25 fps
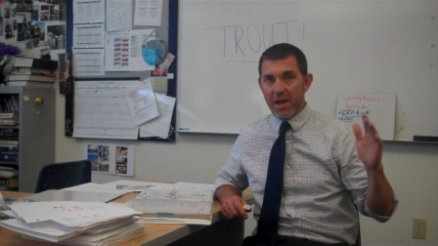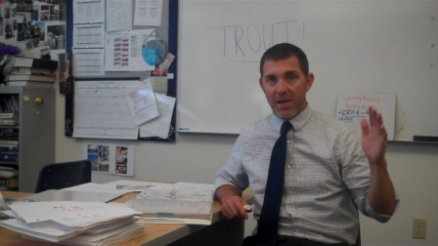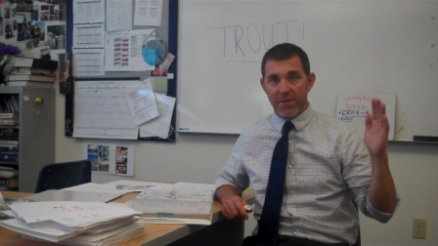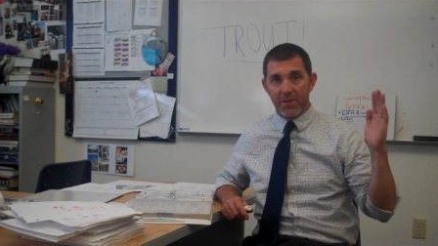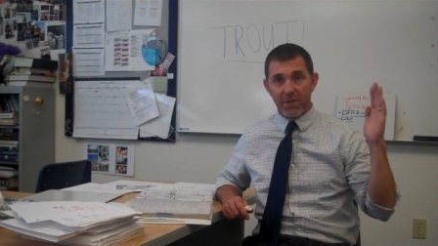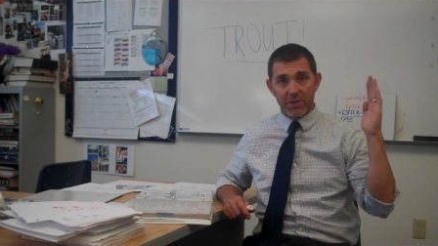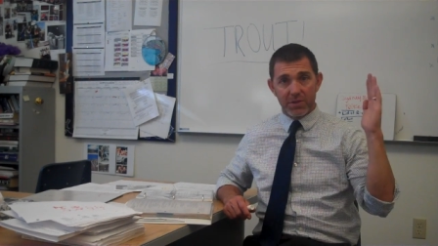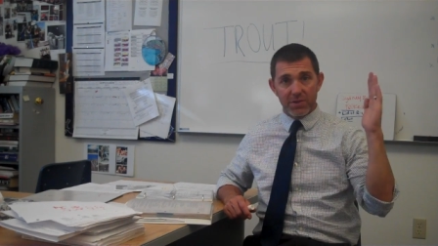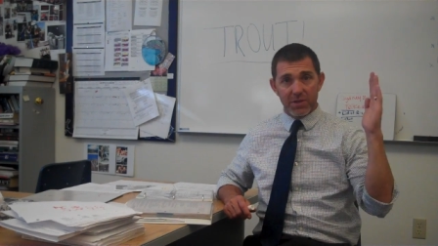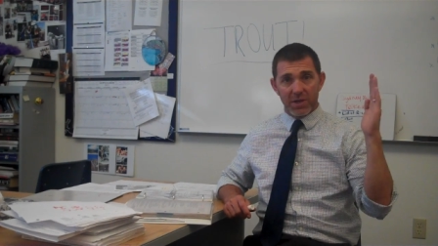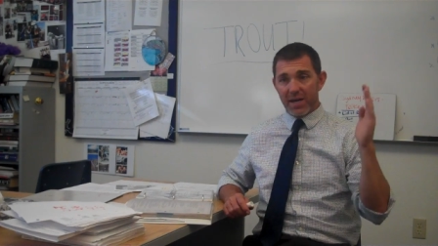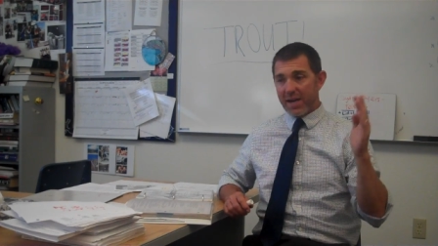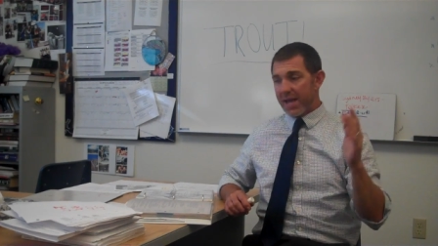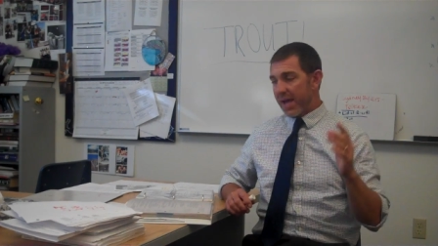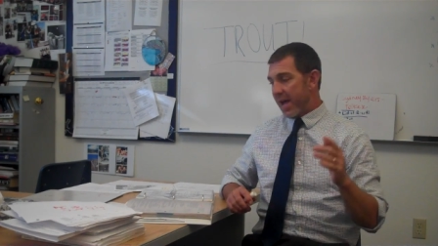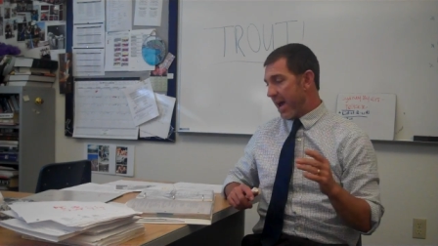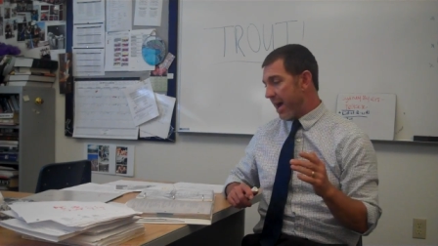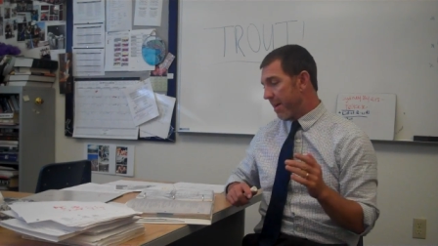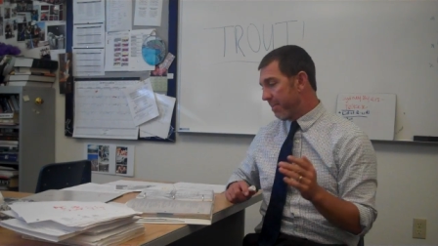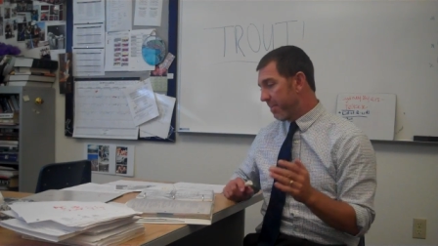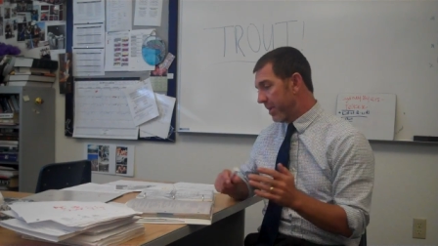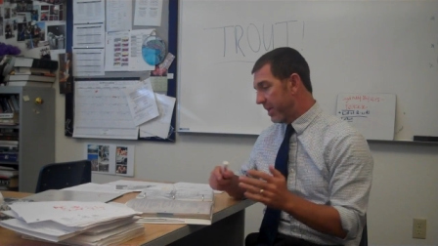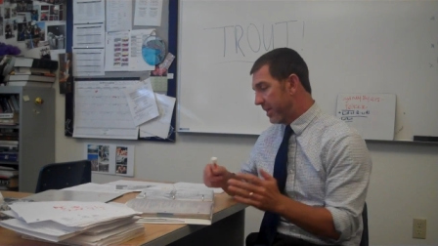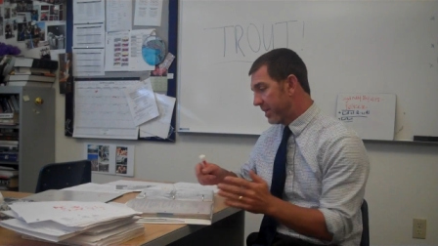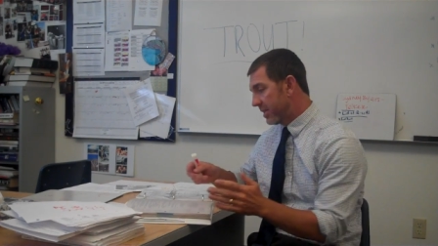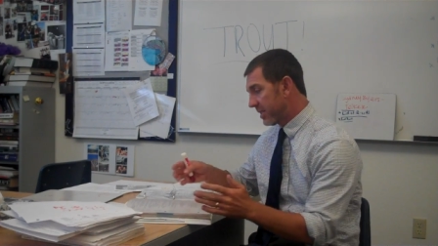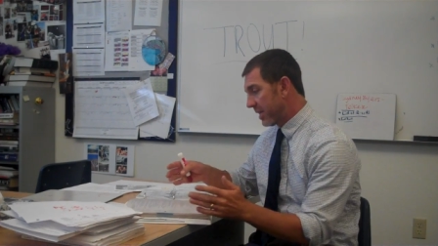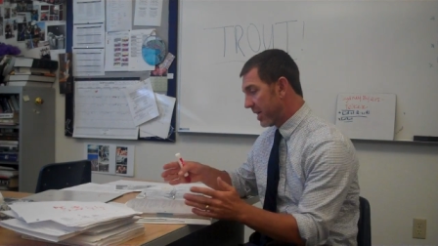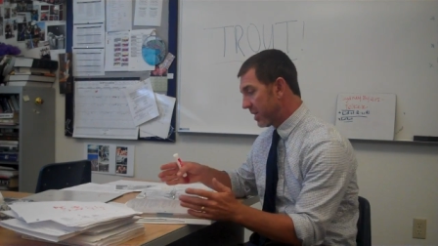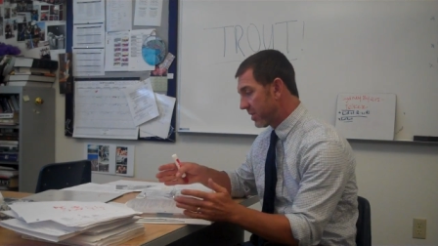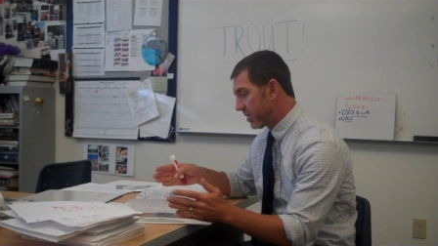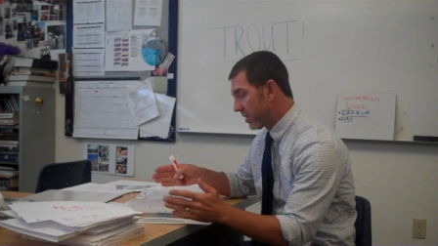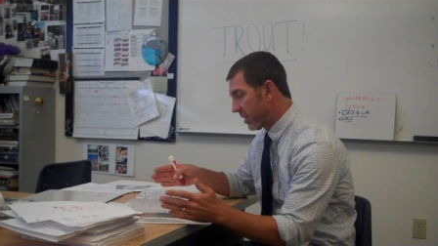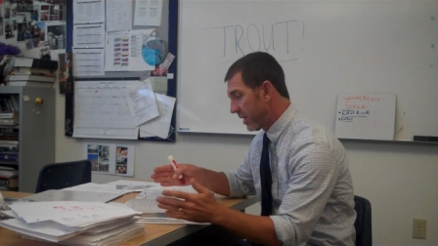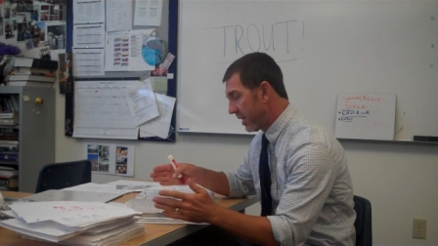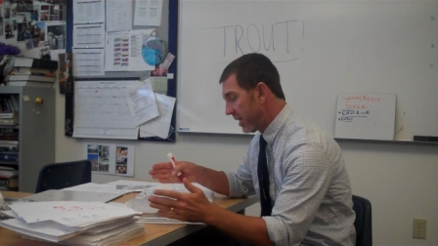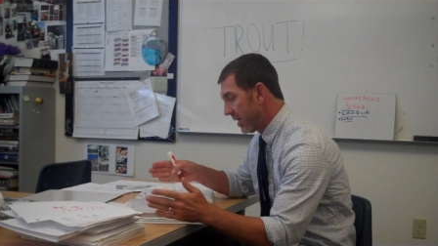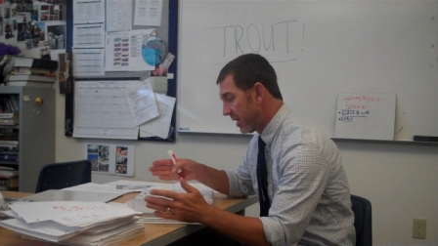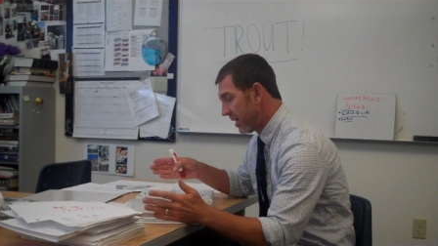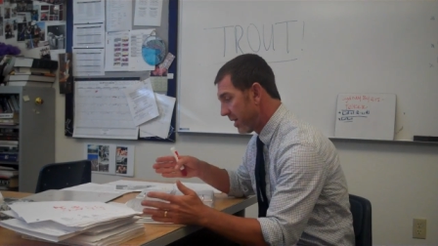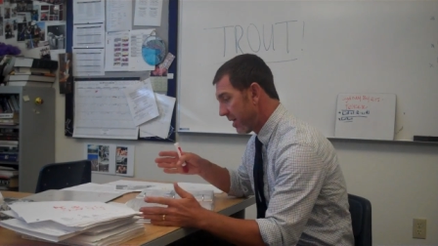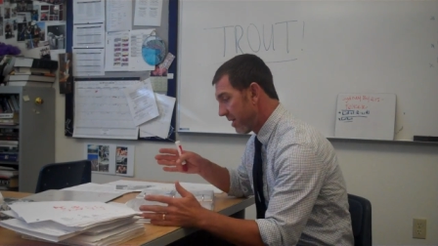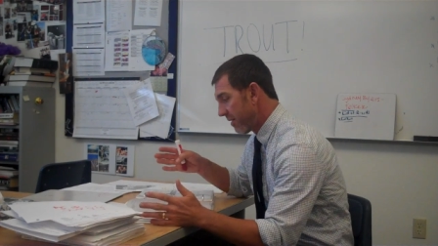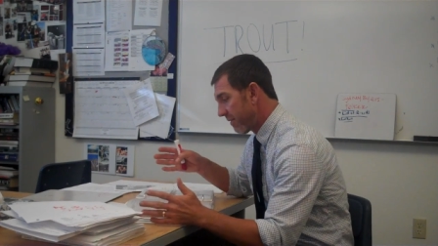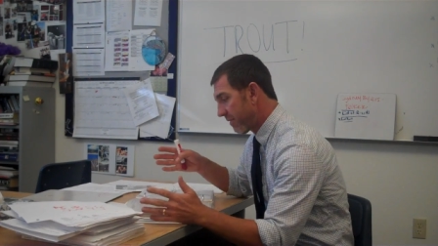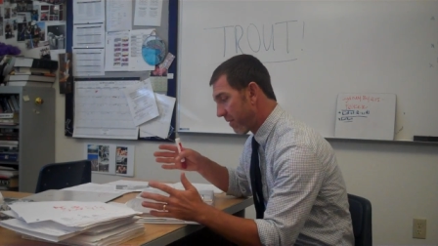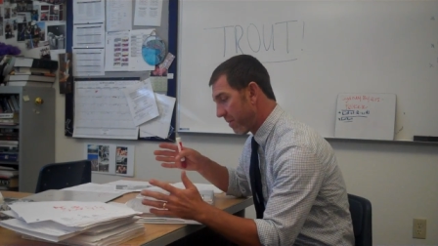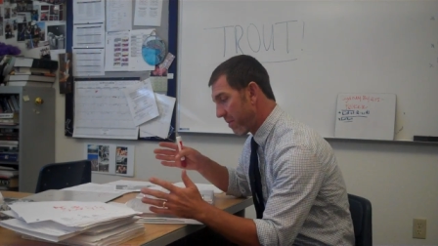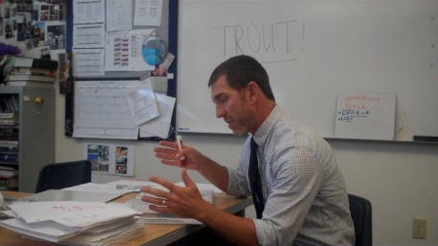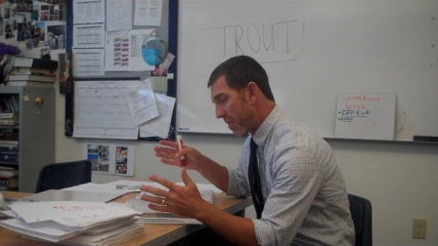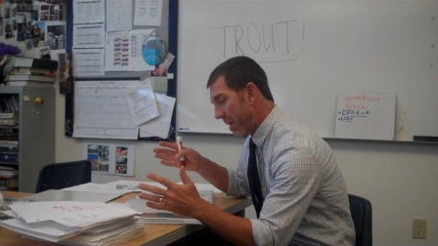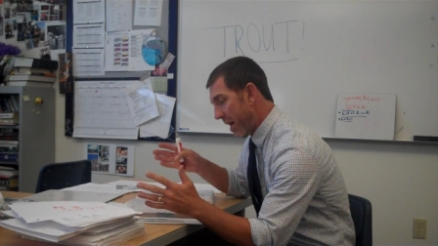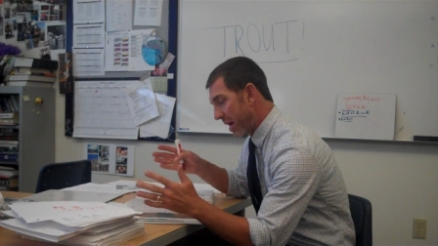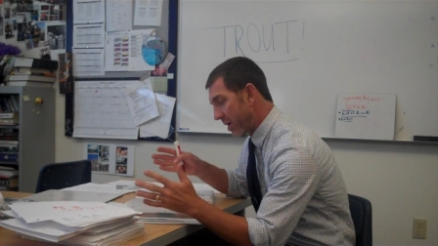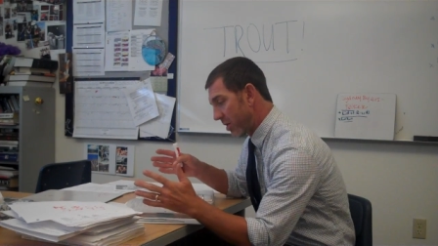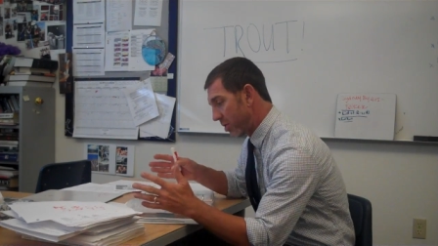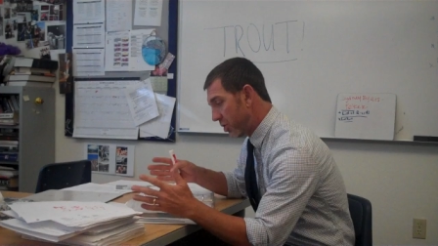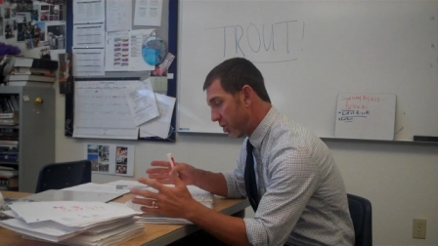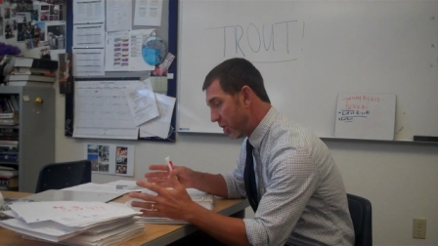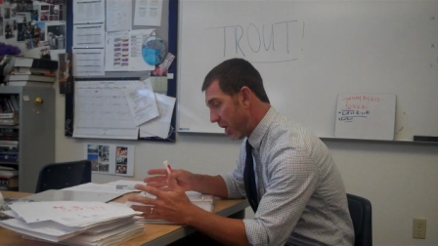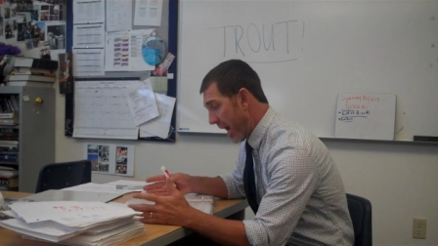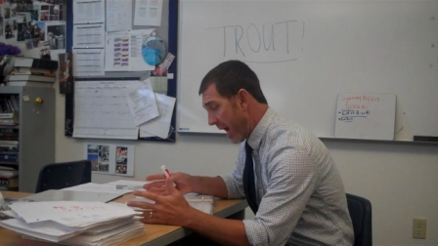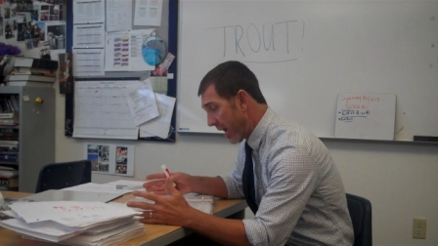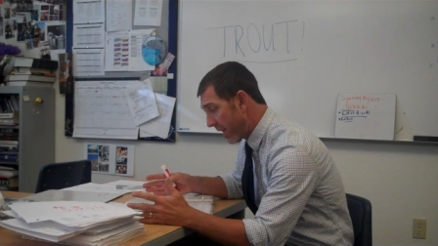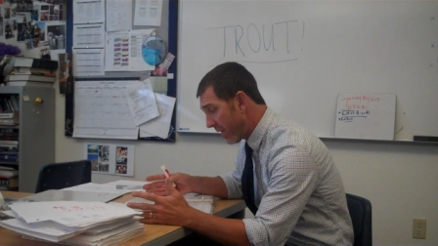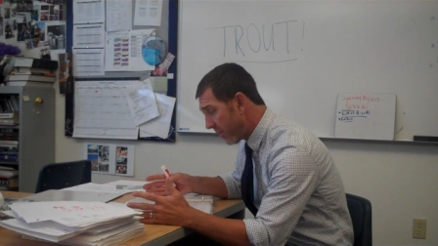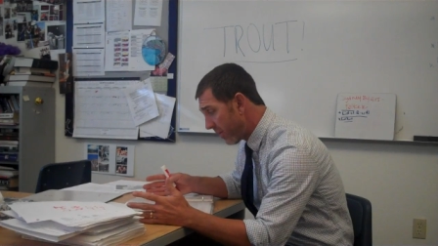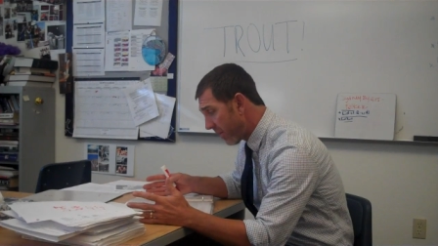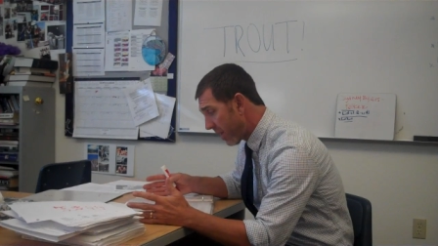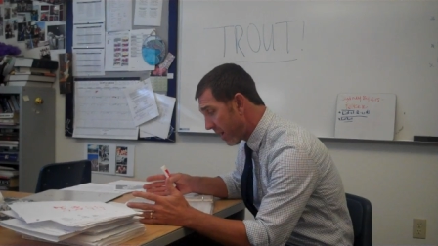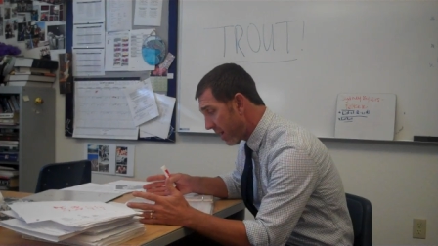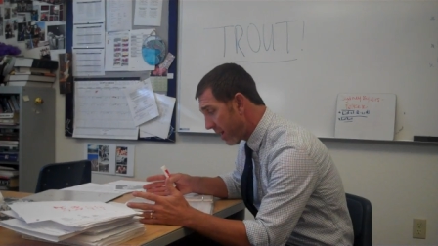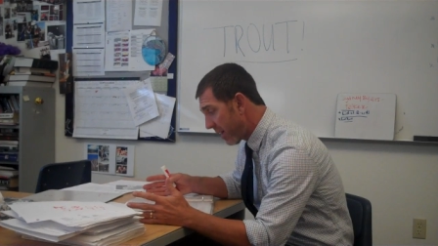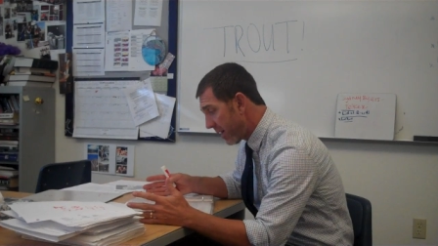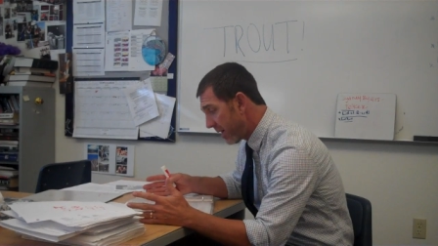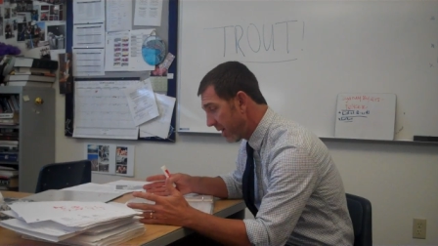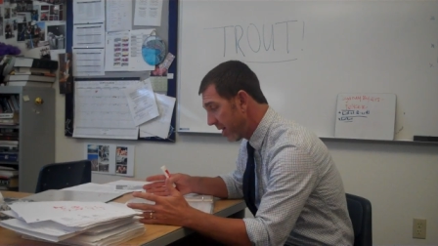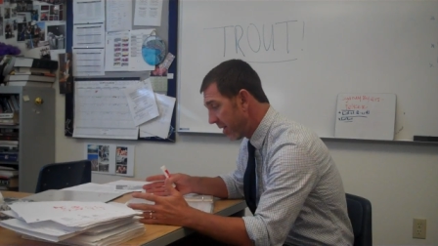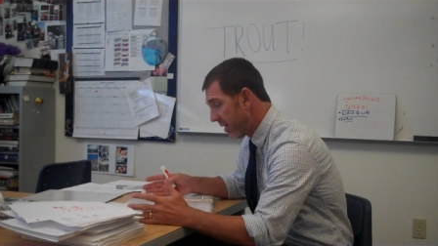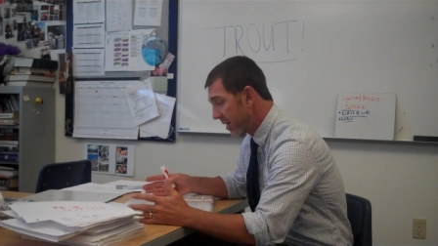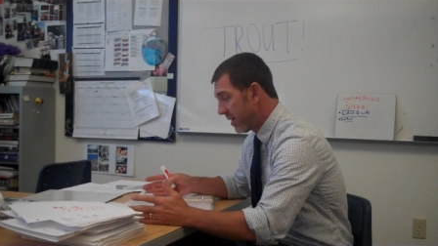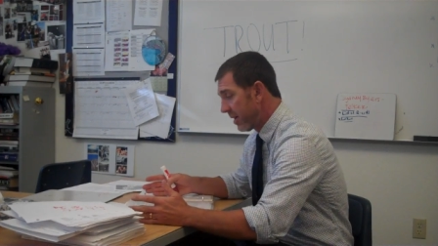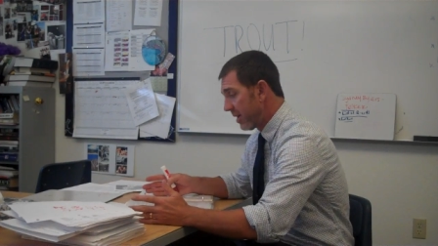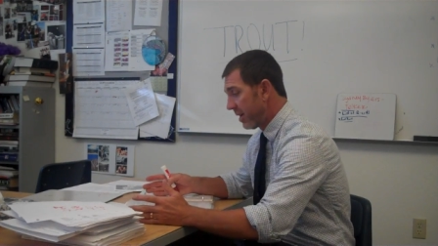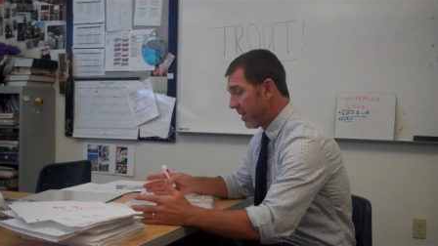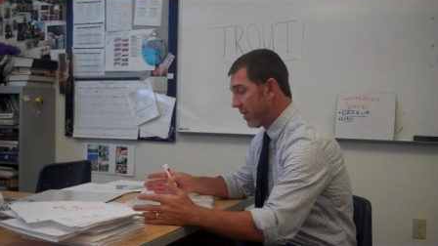and those are going to happen essentially from about January